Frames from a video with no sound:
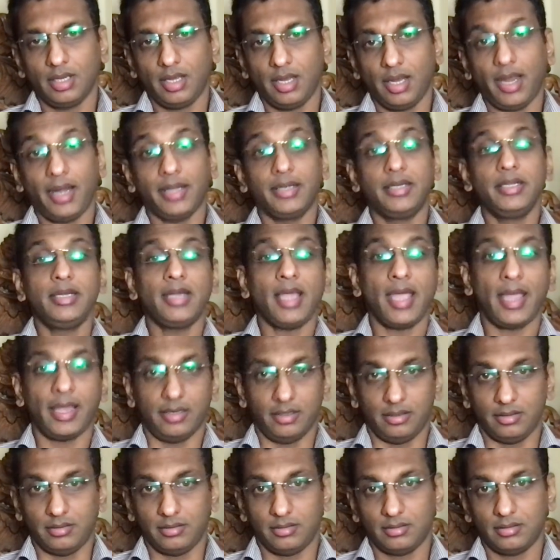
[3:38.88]

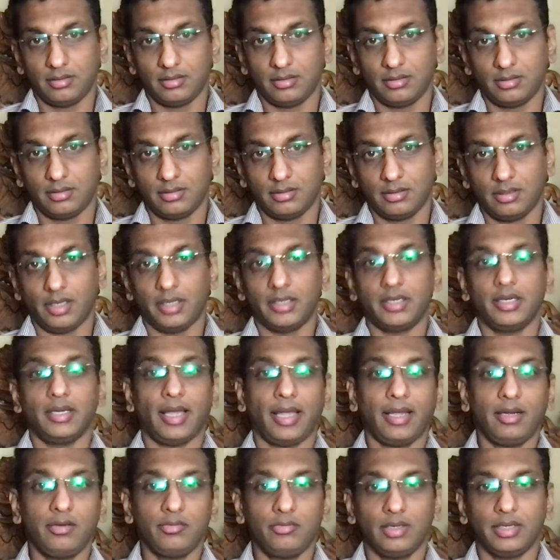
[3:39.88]
adenine
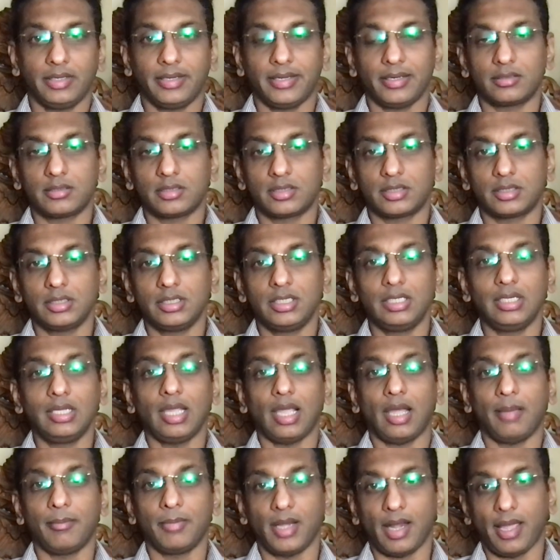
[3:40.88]
will get
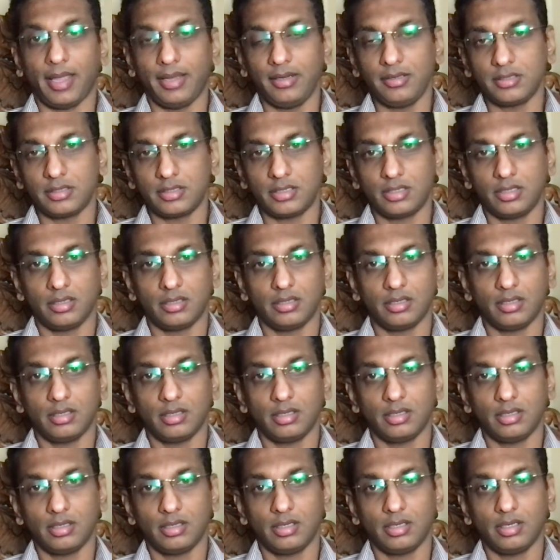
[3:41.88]
deaminized
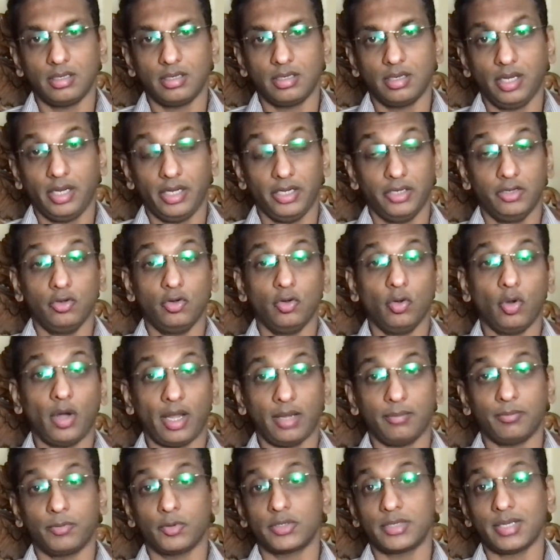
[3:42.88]
into
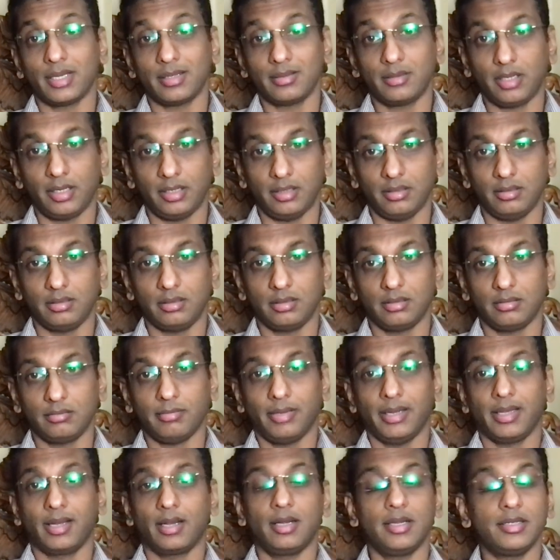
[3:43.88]
hypoxanthine
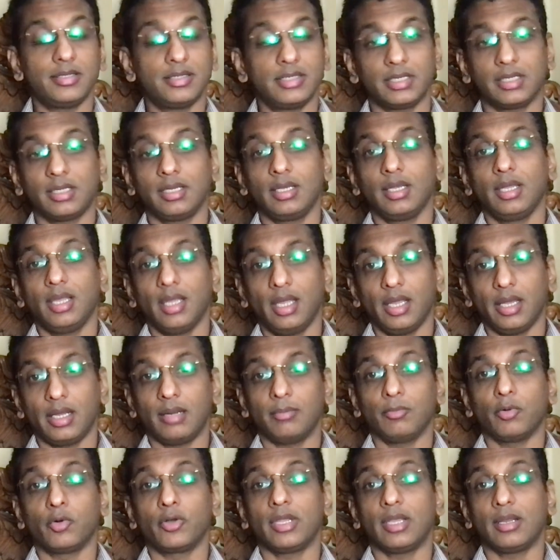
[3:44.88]
by releasing an
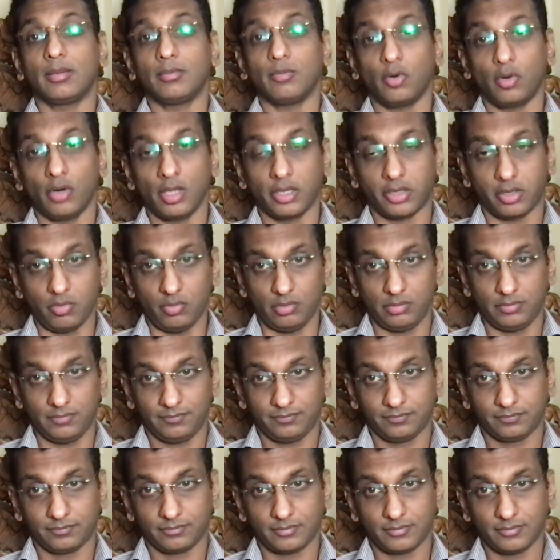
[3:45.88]
ammonia molecule,
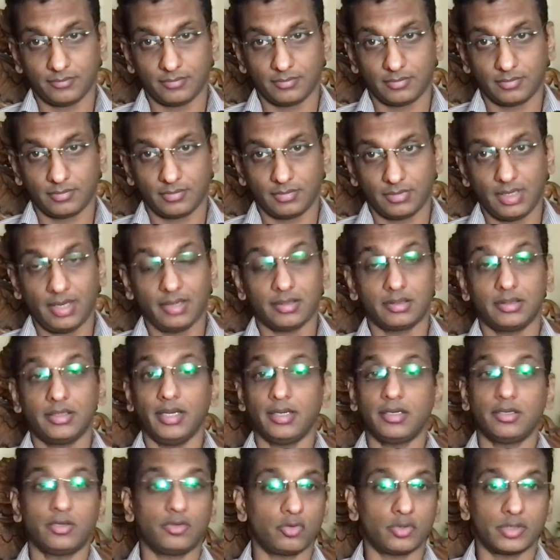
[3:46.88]
and
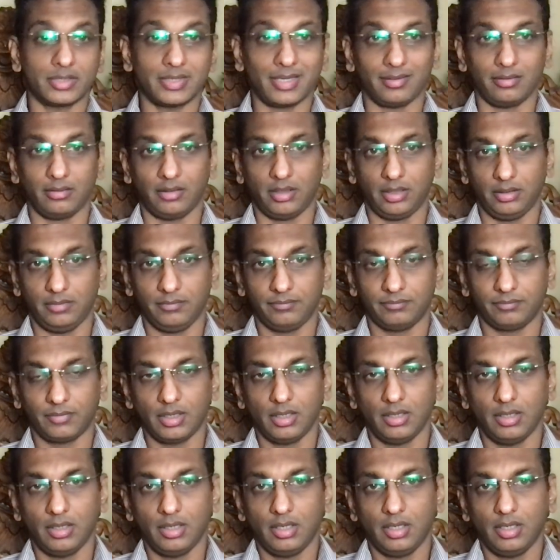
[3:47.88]
then to xanthine.
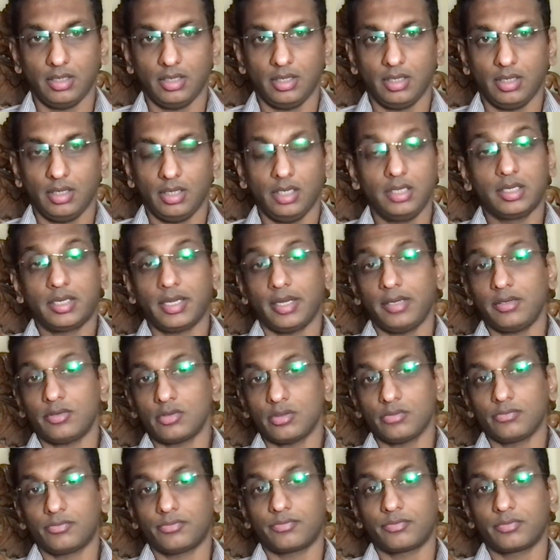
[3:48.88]
In case
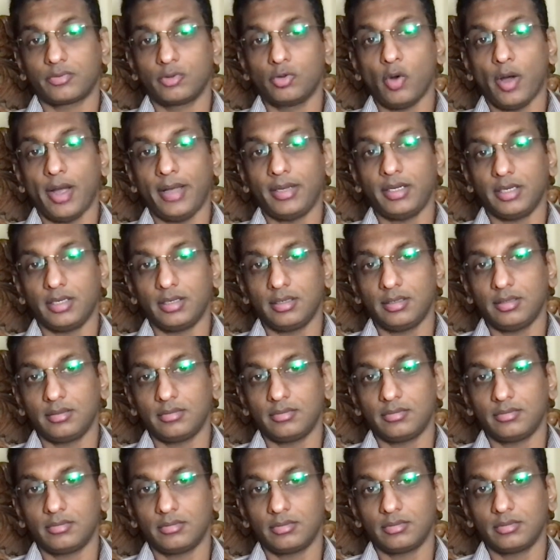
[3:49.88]
of guanine,
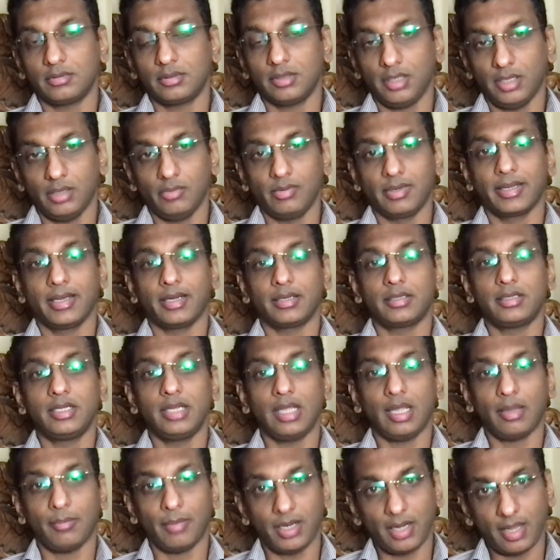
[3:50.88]
it will get
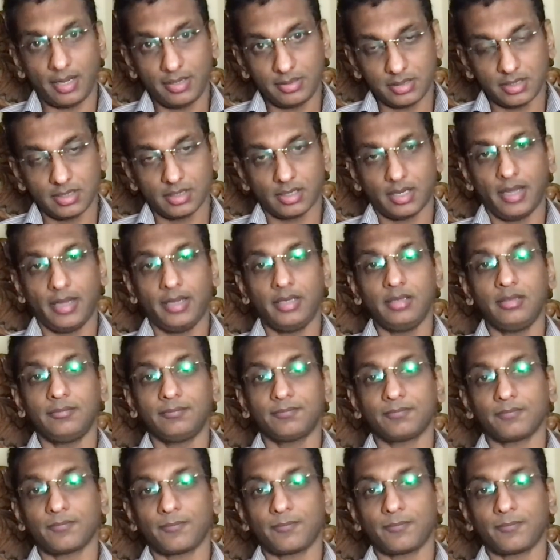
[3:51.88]
deaminized again